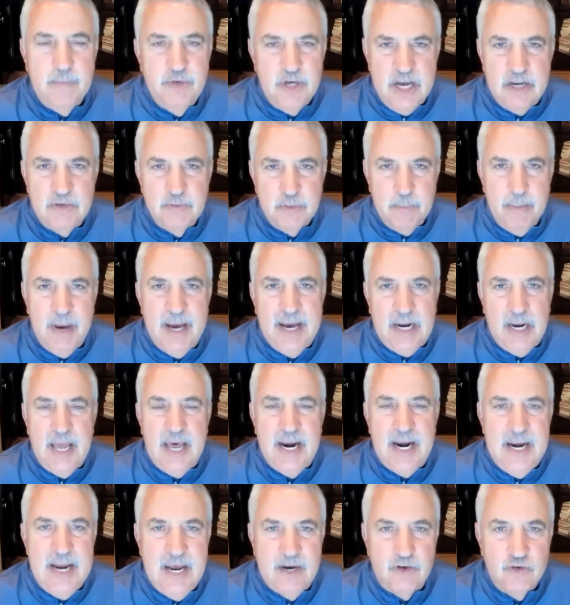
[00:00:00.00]
China's been buying a
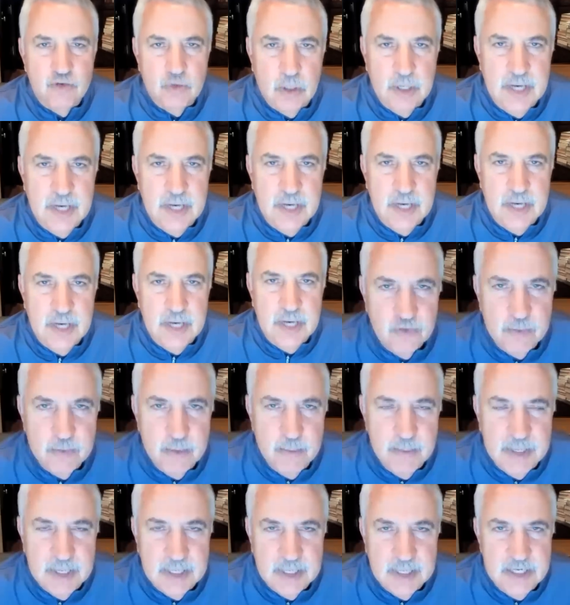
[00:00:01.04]
lot of natural gas from
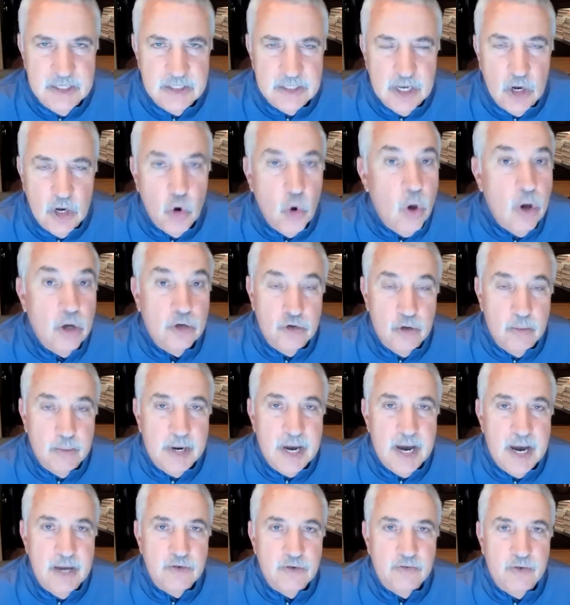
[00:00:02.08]
the Middle East on long-term
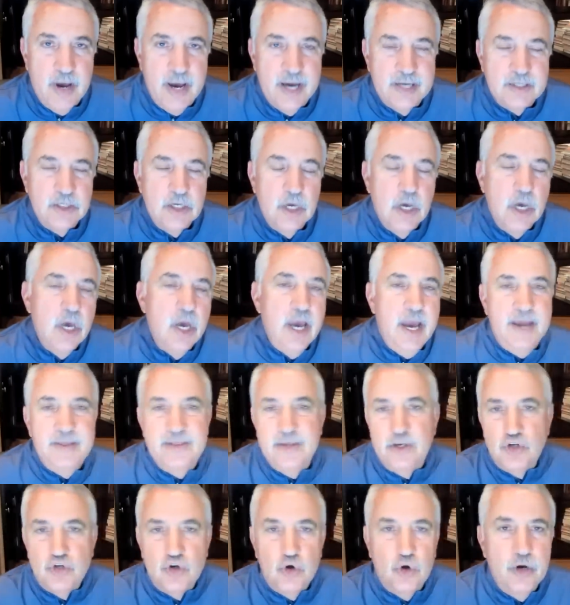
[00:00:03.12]
contracts and
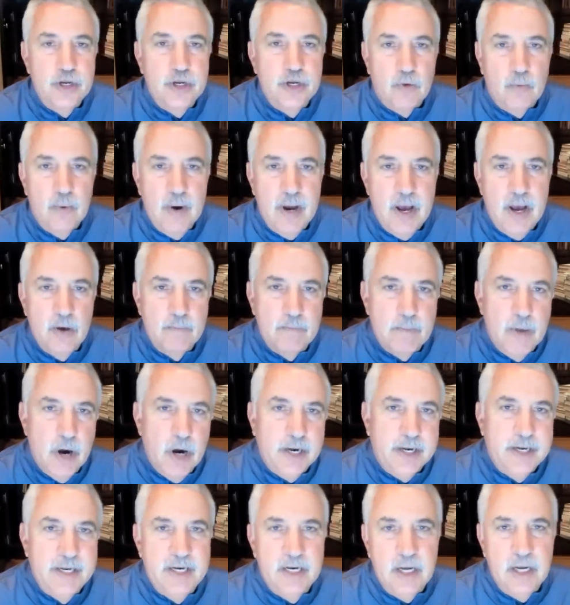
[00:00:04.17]
then turning around,
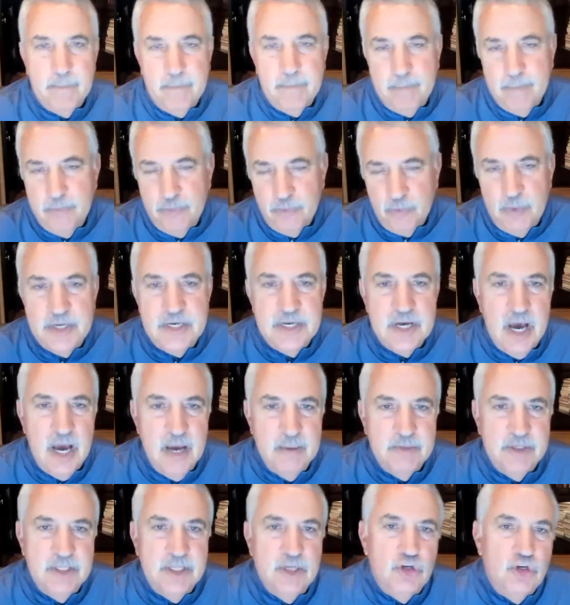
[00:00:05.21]
marking it up three
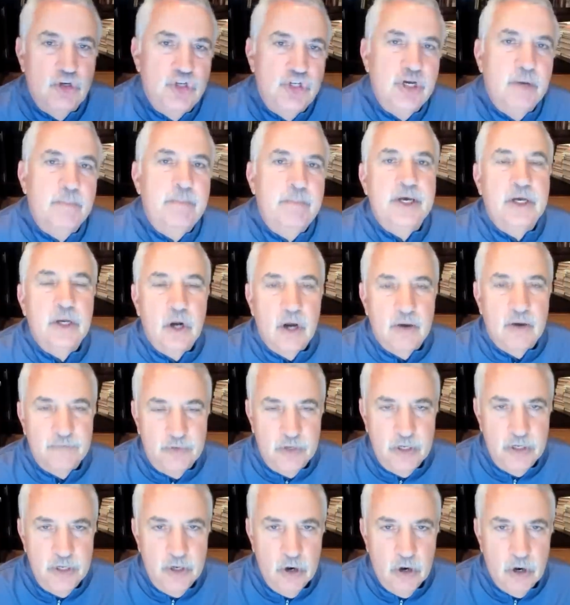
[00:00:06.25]
times and then shipping it off
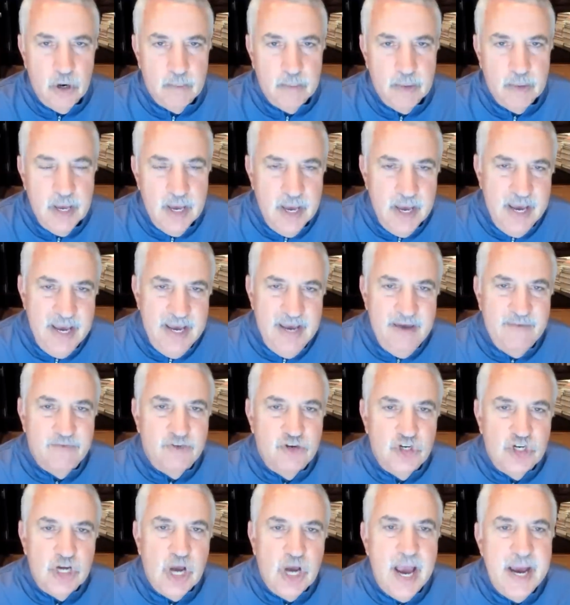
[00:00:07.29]
to Europe. If
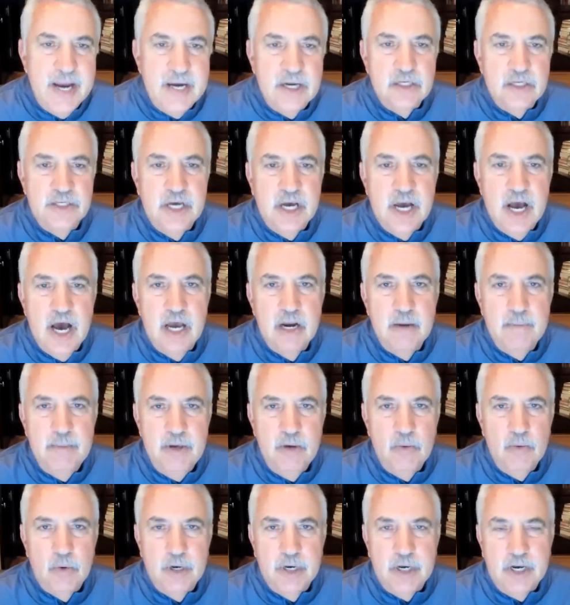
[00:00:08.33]
China's
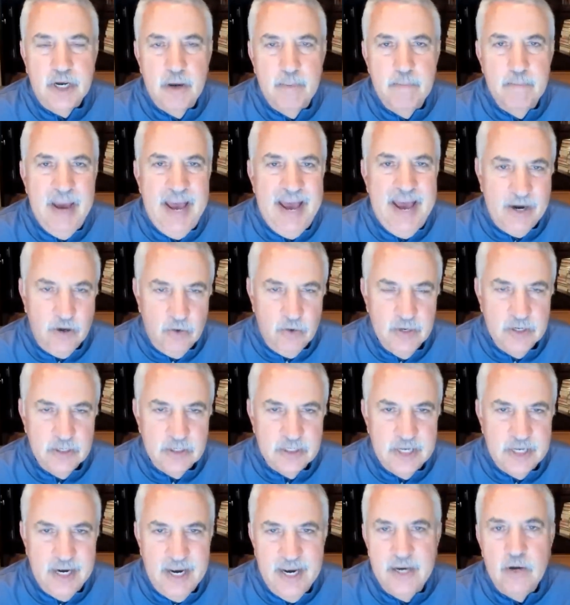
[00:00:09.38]
economy were to come back,
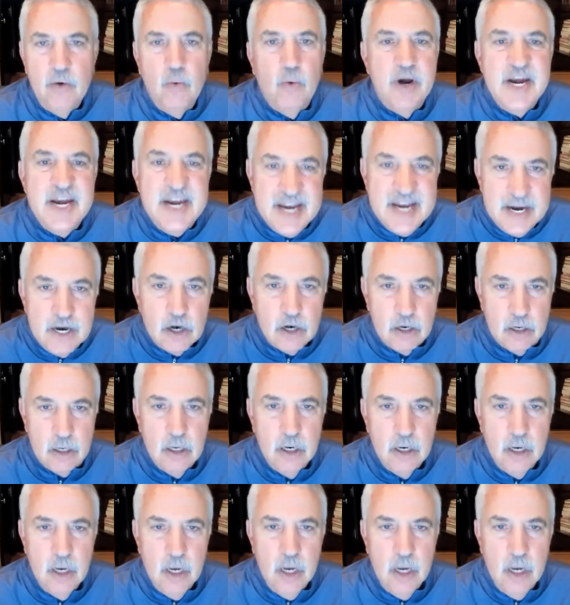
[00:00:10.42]
Chris, at anywhere near